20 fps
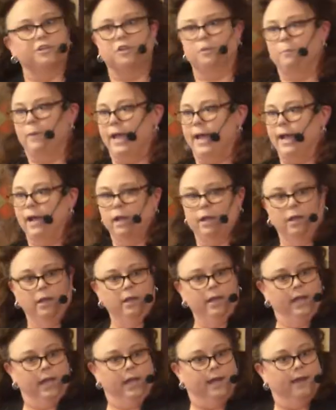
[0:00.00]
to the back.
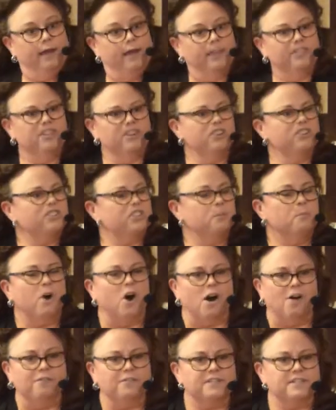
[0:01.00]
And there's some
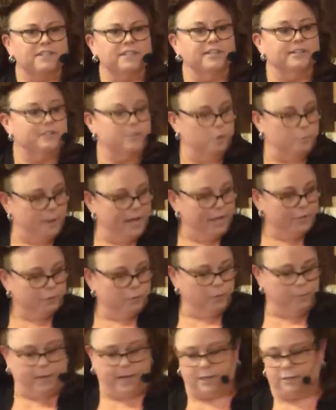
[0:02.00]
offices and a
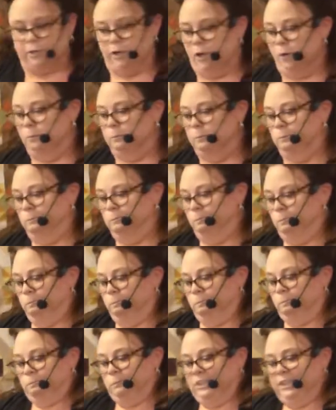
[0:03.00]
bathroom back there.
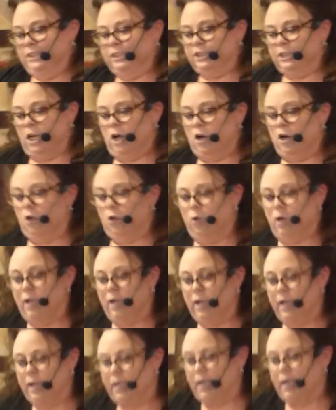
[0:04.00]
So
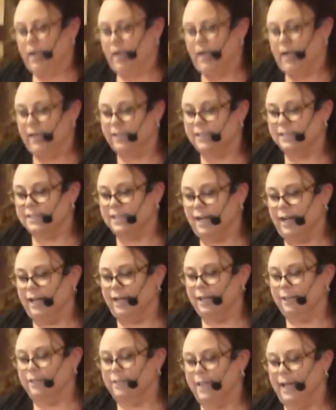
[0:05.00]
I
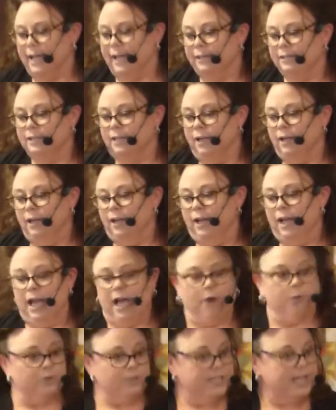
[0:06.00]
decided that
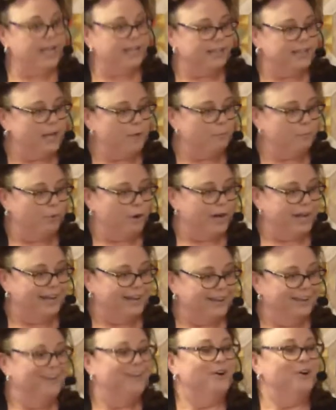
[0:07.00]
I would take that
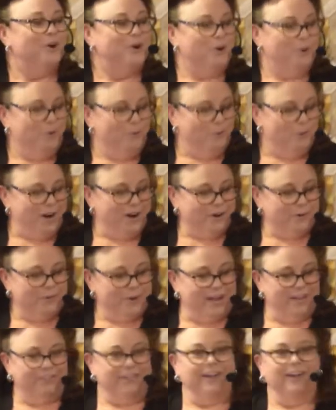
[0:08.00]
break, walk
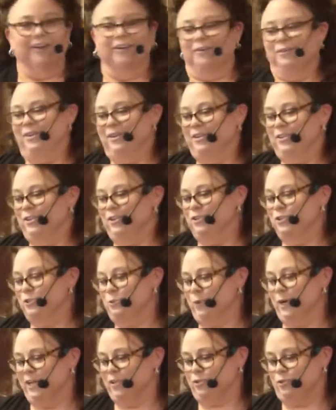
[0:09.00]
around there, use the
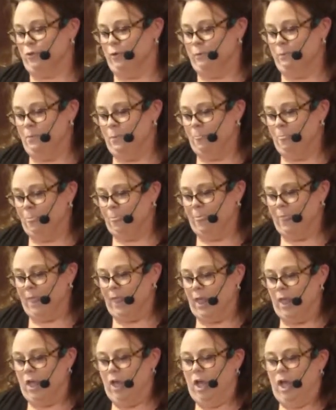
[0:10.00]
restroom.
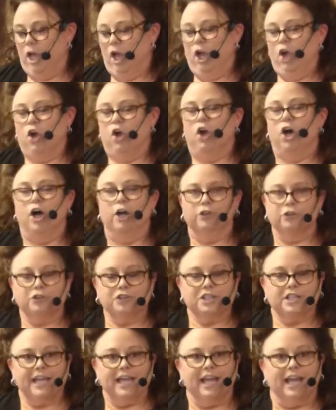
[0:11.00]

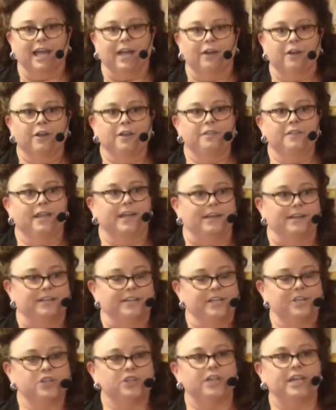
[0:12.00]
Understand that in
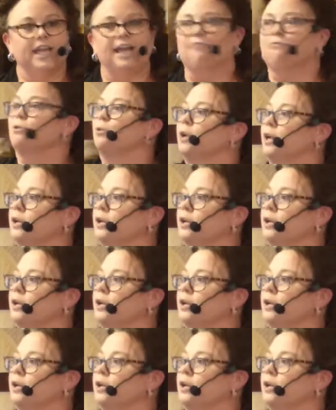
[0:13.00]
addition to everyone